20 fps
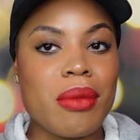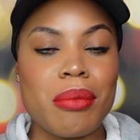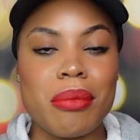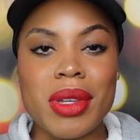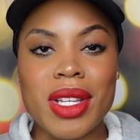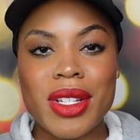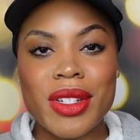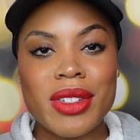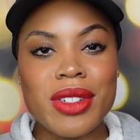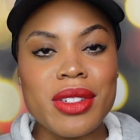
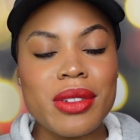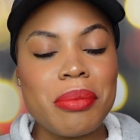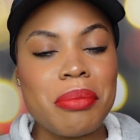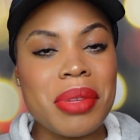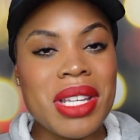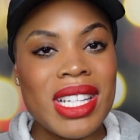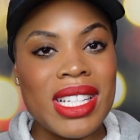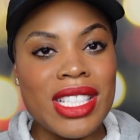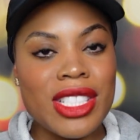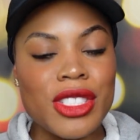Bitter
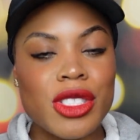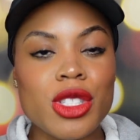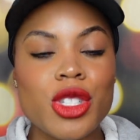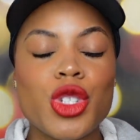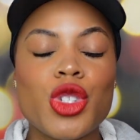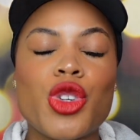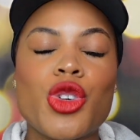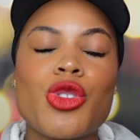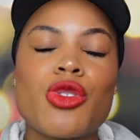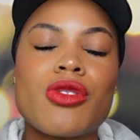Peach
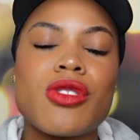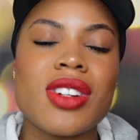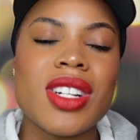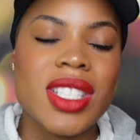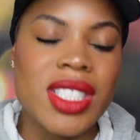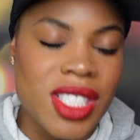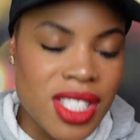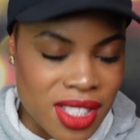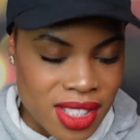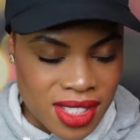
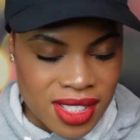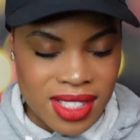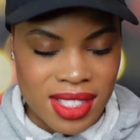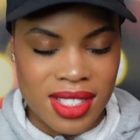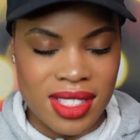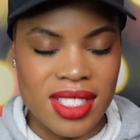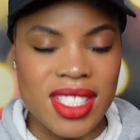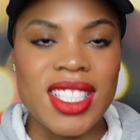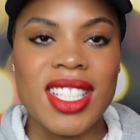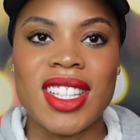
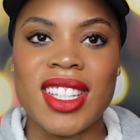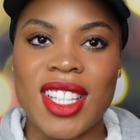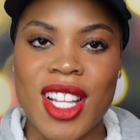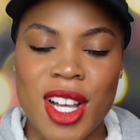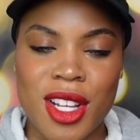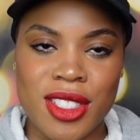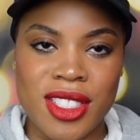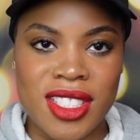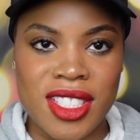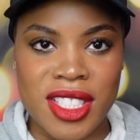crushes
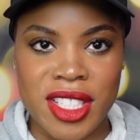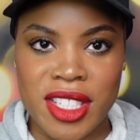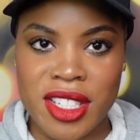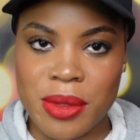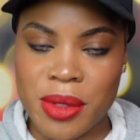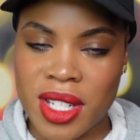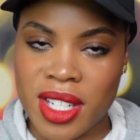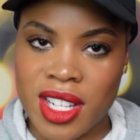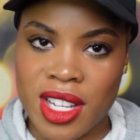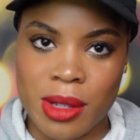Lost Cherry
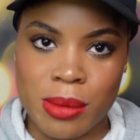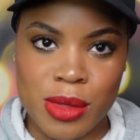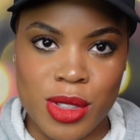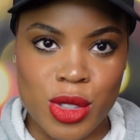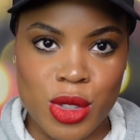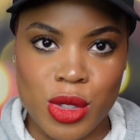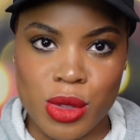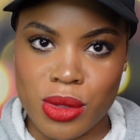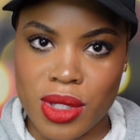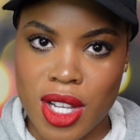when it
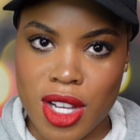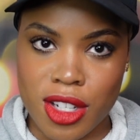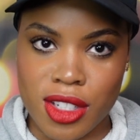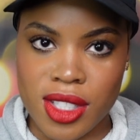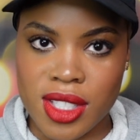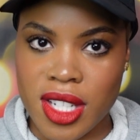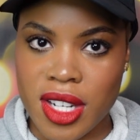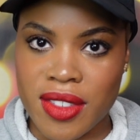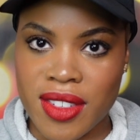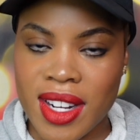comes to
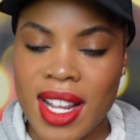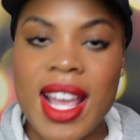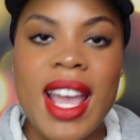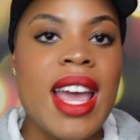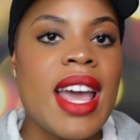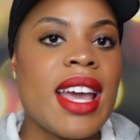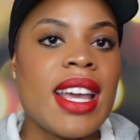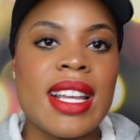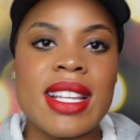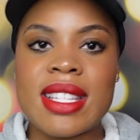longevity.
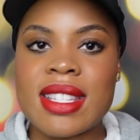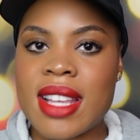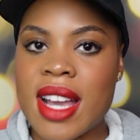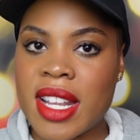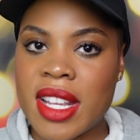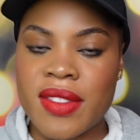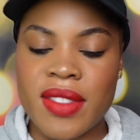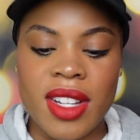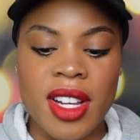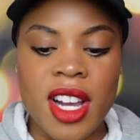It's
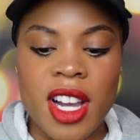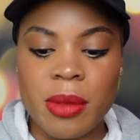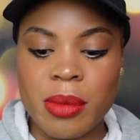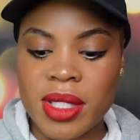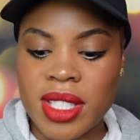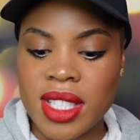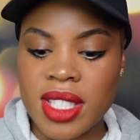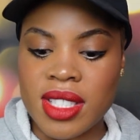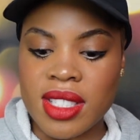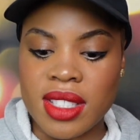not even a
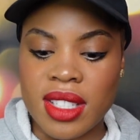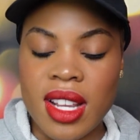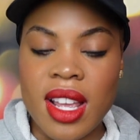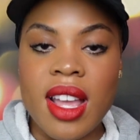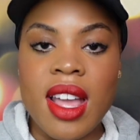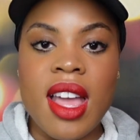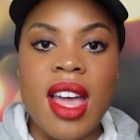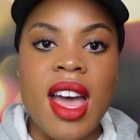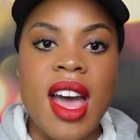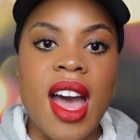competition.
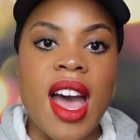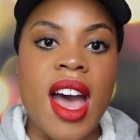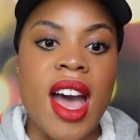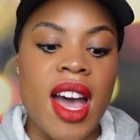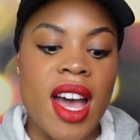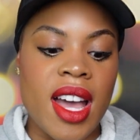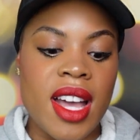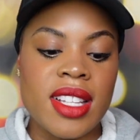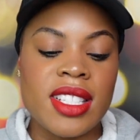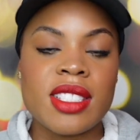
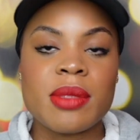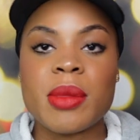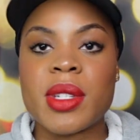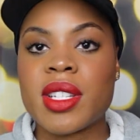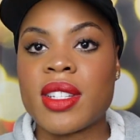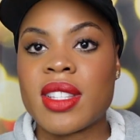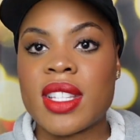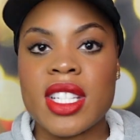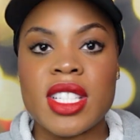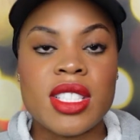I
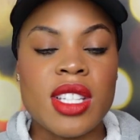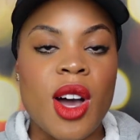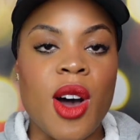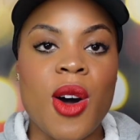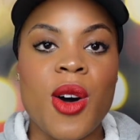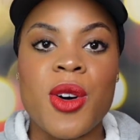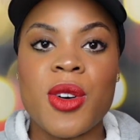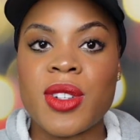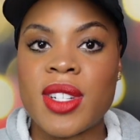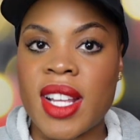smell this
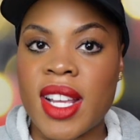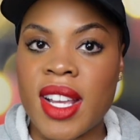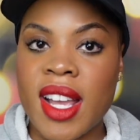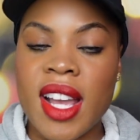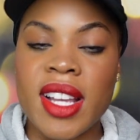all day.